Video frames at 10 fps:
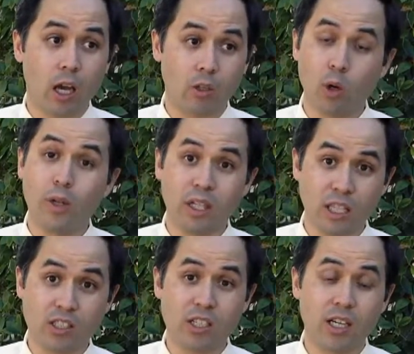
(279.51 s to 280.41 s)
uh, going
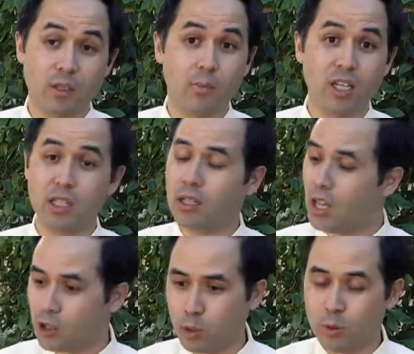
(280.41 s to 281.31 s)
inside the budget,
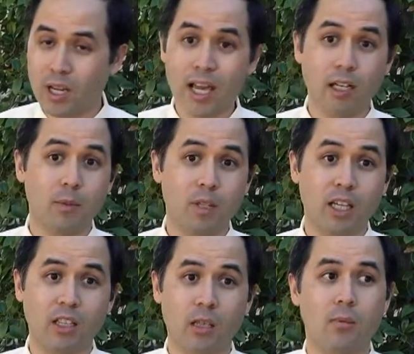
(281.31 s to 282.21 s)
do not
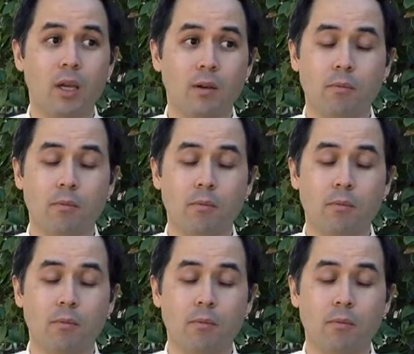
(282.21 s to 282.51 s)
eliminate them,